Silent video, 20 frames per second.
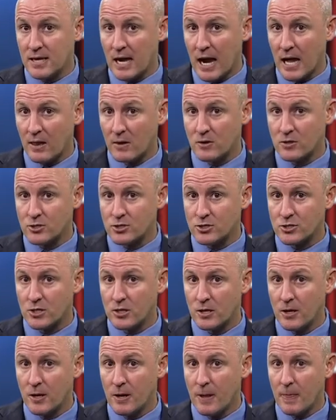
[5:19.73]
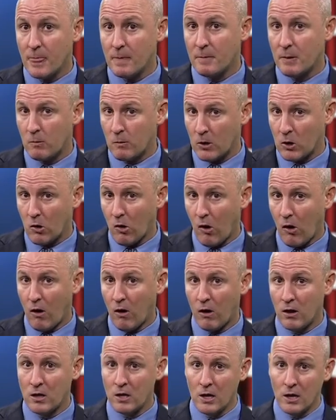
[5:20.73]
But
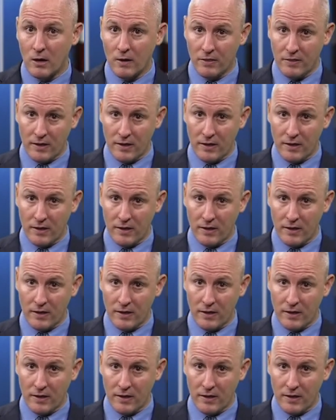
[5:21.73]
recall,